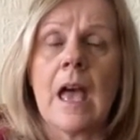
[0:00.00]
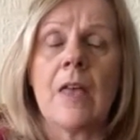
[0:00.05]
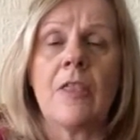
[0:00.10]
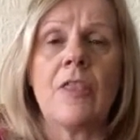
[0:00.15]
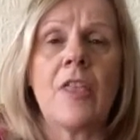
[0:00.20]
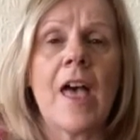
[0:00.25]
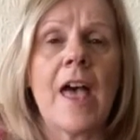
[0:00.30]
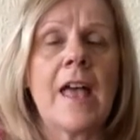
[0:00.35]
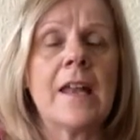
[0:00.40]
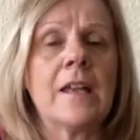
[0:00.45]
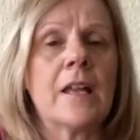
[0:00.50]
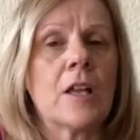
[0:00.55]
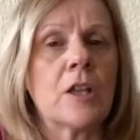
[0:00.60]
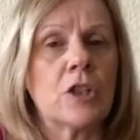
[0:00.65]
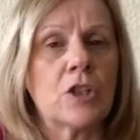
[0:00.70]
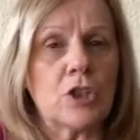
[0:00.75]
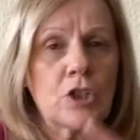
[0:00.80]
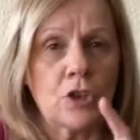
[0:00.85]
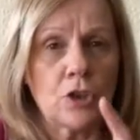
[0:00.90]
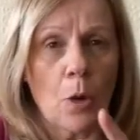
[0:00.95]
then
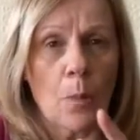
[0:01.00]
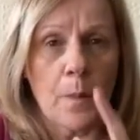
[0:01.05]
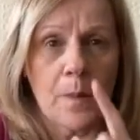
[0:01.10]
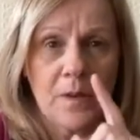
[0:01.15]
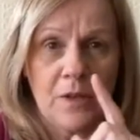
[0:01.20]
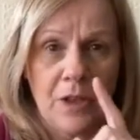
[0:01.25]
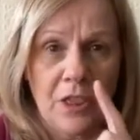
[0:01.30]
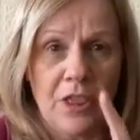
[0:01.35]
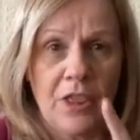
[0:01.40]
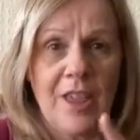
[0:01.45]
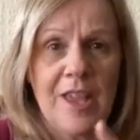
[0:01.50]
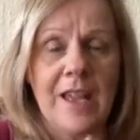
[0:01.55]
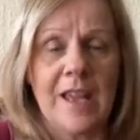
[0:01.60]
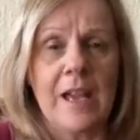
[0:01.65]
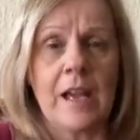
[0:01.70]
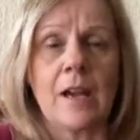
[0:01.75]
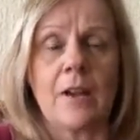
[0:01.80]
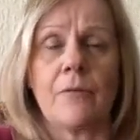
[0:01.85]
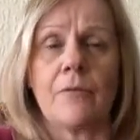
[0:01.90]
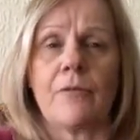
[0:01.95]
stop and
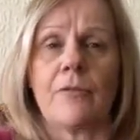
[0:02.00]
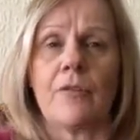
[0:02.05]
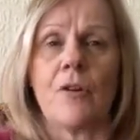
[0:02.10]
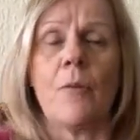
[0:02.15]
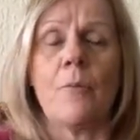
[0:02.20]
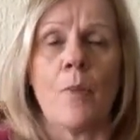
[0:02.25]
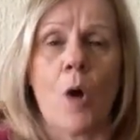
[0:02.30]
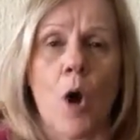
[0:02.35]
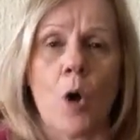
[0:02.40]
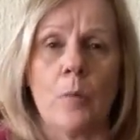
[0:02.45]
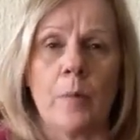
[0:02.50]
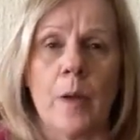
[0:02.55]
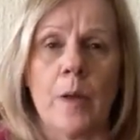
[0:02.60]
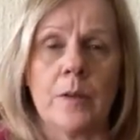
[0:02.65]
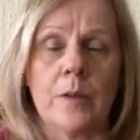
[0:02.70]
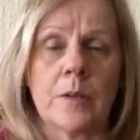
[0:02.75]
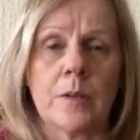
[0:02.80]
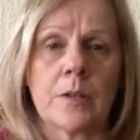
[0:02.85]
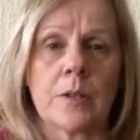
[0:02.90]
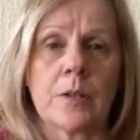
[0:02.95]
think for a
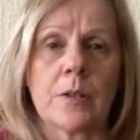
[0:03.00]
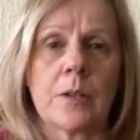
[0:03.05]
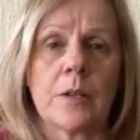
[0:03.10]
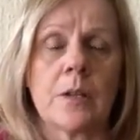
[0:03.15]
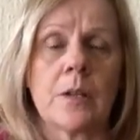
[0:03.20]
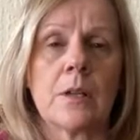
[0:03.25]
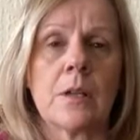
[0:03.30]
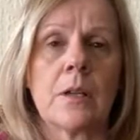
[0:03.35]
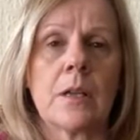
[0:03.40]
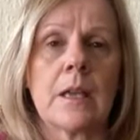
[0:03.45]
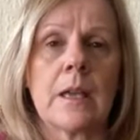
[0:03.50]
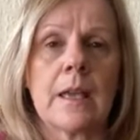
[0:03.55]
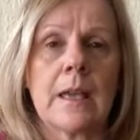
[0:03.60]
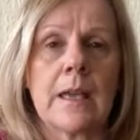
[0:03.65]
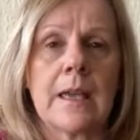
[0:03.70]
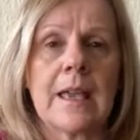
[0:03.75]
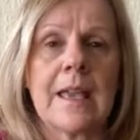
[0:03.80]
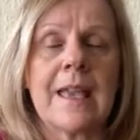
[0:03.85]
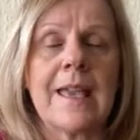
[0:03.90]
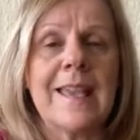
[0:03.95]
moment,
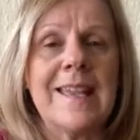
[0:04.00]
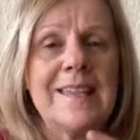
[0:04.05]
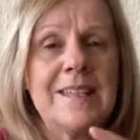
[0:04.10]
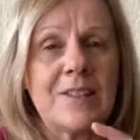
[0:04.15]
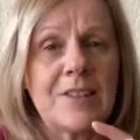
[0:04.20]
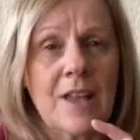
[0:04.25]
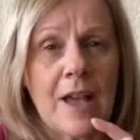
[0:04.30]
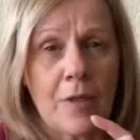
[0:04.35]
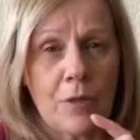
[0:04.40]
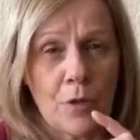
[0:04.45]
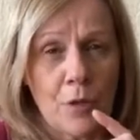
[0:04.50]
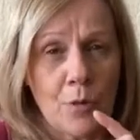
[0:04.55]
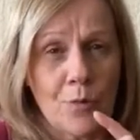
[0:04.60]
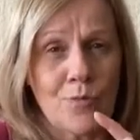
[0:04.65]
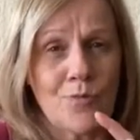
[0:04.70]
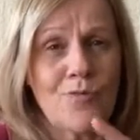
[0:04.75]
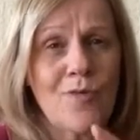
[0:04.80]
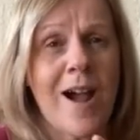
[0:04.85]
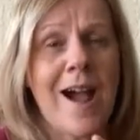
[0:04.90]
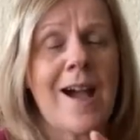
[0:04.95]
is that the
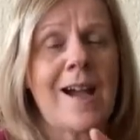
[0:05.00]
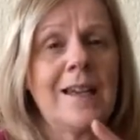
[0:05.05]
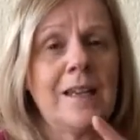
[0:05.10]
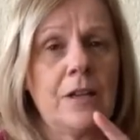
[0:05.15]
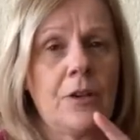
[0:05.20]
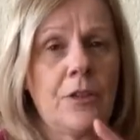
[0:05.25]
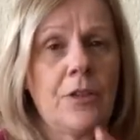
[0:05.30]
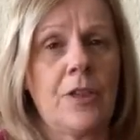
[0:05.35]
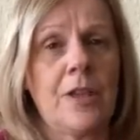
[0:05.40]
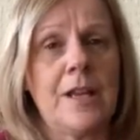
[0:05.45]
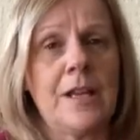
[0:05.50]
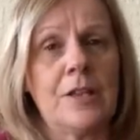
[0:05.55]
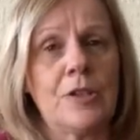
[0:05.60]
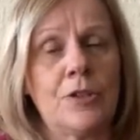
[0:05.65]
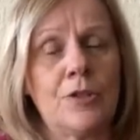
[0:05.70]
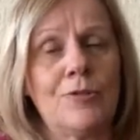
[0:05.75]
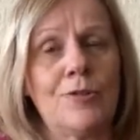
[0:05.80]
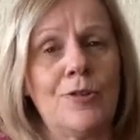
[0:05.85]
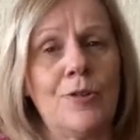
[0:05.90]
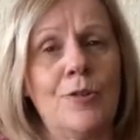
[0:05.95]
right thing
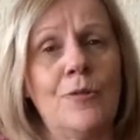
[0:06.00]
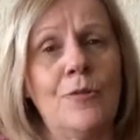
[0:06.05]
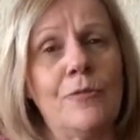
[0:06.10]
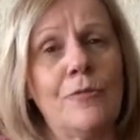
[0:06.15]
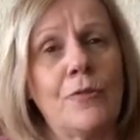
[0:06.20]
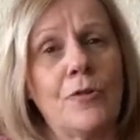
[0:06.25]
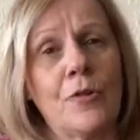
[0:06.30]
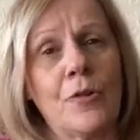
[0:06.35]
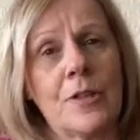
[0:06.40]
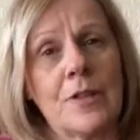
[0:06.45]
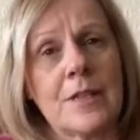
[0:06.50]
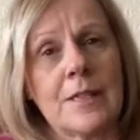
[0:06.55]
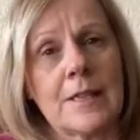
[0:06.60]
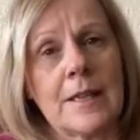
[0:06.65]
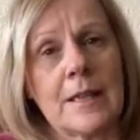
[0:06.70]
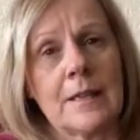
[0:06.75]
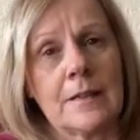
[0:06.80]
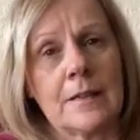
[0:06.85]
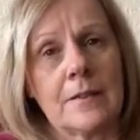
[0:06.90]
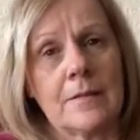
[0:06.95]
to do for the
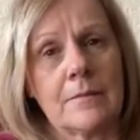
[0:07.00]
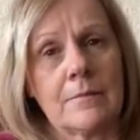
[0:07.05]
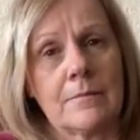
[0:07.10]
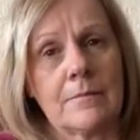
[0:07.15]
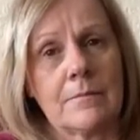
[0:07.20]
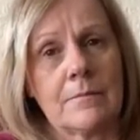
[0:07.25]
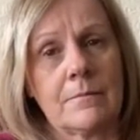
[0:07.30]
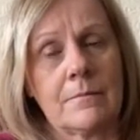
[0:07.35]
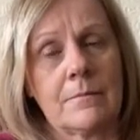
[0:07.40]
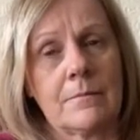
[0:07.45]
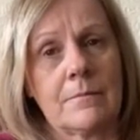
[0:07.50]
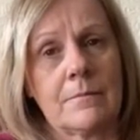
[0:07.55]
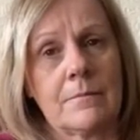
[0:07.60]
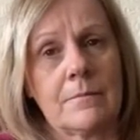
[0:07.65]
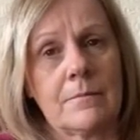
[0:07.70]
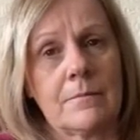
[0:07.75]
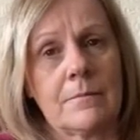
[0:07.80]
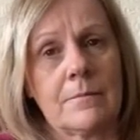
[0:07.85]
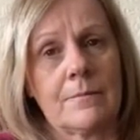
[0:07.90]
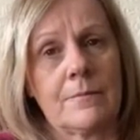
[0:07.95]
seller?
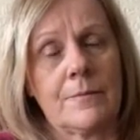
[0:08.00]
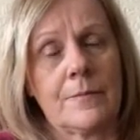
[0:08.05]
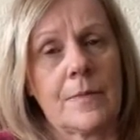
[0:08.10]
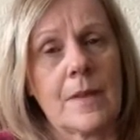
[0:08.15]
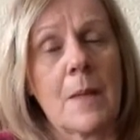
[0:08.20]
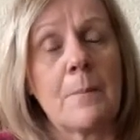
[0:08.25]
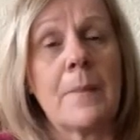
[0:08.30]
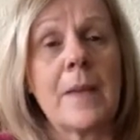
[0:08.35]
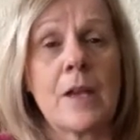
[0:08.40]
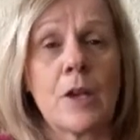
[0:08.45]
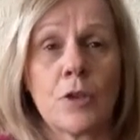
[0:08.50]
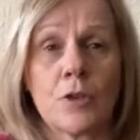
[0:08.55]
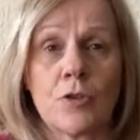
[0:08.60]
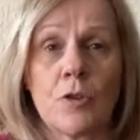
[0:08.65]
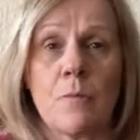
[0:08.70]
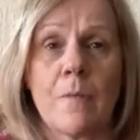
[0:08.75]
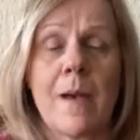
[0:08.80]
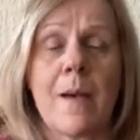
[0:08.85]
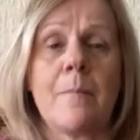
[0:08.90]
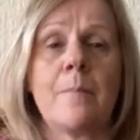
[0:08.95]
Because
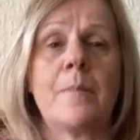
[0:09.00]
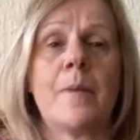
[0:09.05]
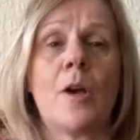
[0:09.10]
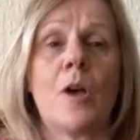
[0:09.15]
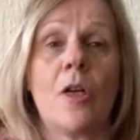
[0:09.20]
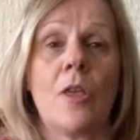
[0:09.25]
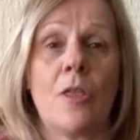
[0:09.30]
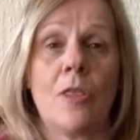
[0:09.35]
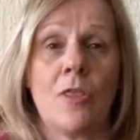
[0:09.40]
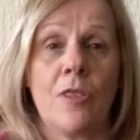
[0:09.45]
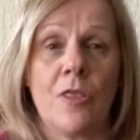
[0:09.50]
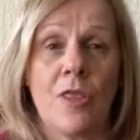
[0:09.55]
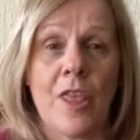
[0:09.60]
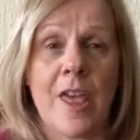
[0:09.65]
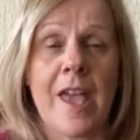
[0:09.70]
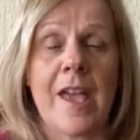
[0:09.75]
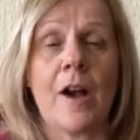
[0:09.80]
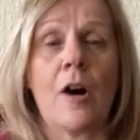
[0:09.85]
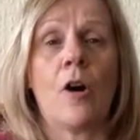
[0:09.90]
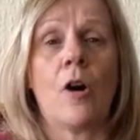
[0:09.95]
remember,
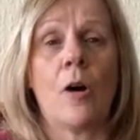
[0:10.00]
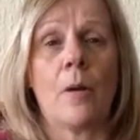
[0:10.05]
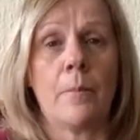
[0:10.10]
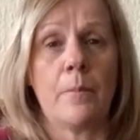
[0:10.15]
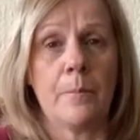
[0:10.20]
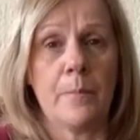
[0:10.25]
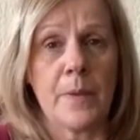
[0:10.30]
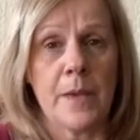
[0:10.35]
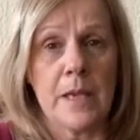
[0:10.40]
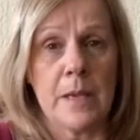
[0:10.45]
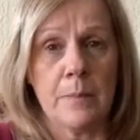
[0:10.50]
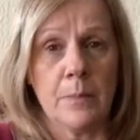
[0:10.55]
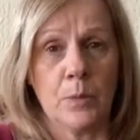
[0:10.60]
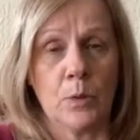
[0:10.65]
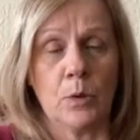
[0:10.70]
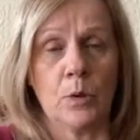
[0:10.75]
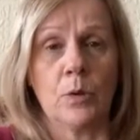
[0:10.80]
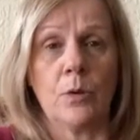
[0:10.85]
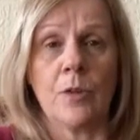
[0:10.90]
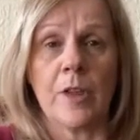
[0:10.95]
they are
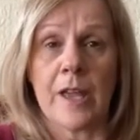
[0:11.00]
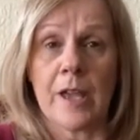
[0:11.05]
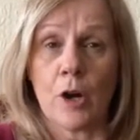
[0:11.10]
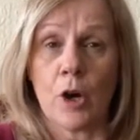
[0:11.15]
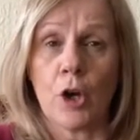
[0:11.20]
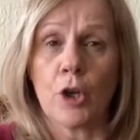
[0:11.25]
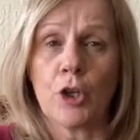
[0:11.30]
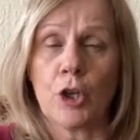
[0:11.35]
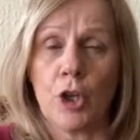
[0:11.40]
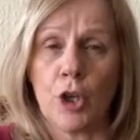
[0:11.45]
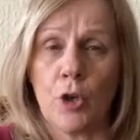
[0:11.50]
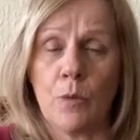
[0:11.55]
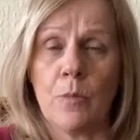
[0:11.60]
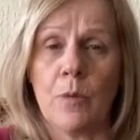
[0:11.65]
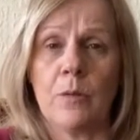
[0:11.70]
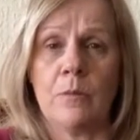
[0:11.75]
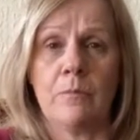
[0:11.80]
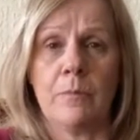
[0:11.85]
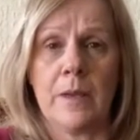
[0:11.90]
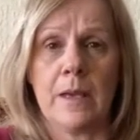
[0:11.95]
people, they are
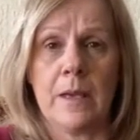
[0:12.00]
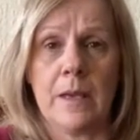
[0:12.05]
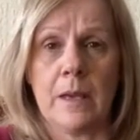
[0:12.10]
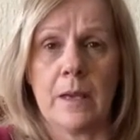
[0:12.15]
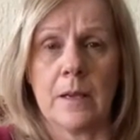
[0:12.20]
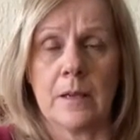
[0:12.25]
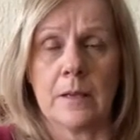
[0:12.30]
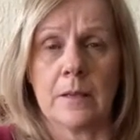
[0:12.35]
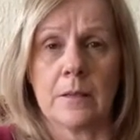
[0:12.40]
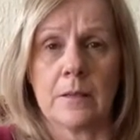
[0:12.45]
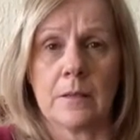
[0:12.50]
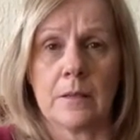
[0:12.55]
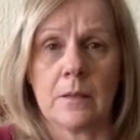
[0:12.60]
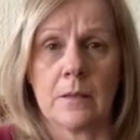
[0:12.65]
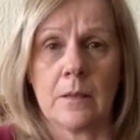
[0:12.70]
human beings.